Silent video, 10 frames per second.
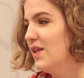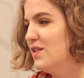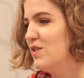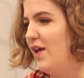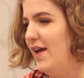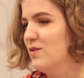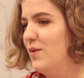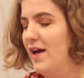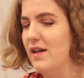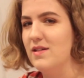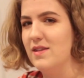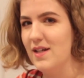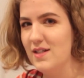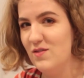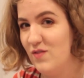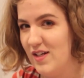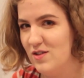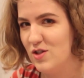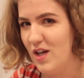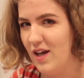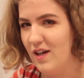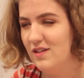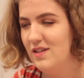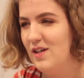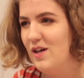So yes, we had that adventure.